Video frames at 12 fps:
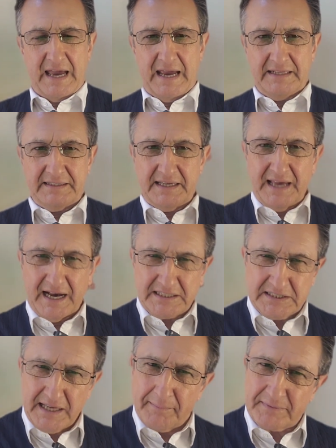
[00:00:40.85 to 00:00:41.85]
and they
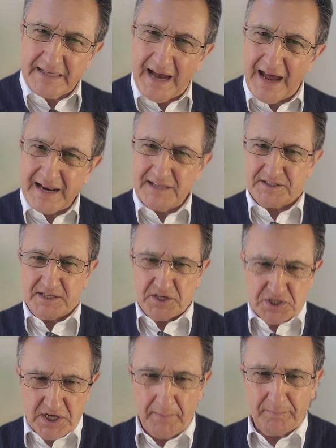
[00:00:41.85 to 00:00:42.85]
accept God as the
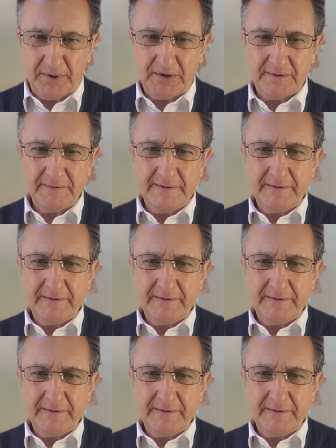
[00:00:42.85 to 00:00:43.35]
shepherd,